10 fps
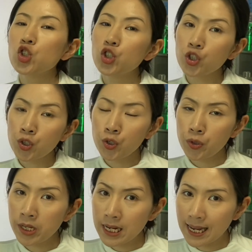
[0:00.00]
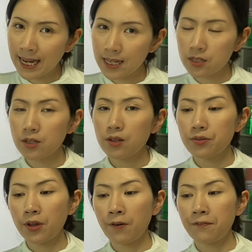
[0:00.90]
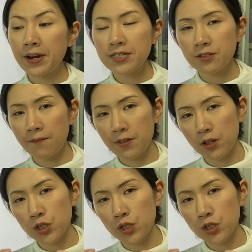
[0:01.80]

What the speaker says: to indicate the phrase of the